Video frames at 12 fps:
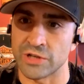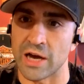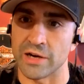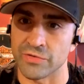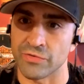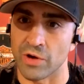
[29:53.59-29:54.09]

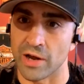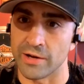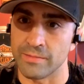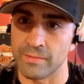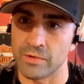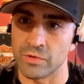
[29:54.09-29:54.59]
his friend,
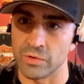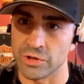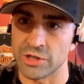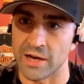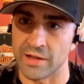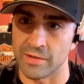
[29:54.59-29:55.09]
who was
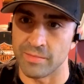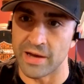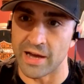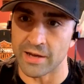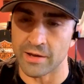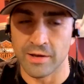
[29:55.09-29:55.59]
shot in the
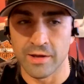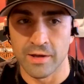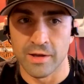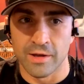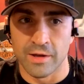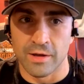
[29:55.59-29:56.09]
back.
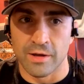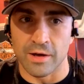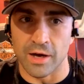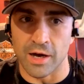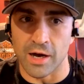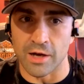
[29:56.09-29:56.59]

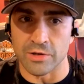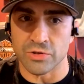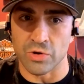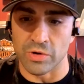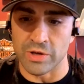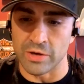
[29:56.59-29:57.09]

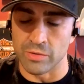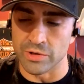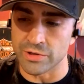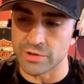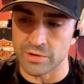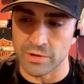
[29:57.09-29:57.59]
So he
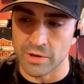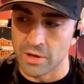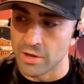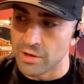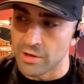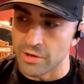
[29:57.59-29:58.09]
was,
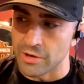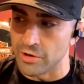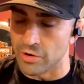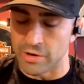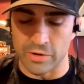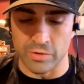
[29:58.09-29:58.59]

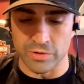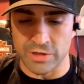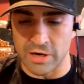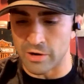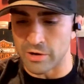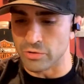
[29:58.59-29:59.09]
he was
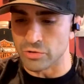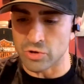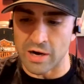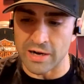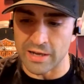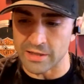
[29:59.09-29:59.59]
there. He was
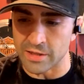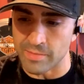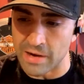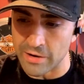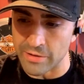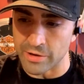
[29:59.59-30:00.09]
trying to get them
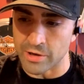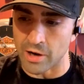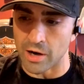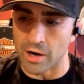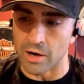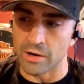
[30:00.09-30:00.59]
out of the
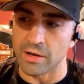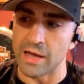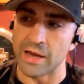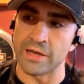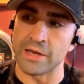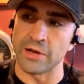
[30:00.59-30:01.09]
car,
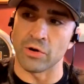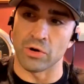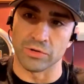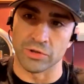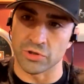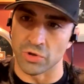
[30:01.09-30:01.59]
and he heard
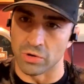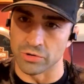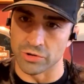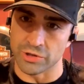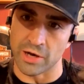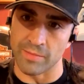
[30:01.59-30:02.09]
the
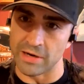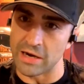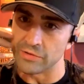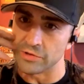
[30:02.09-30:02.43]
soldiers coming down the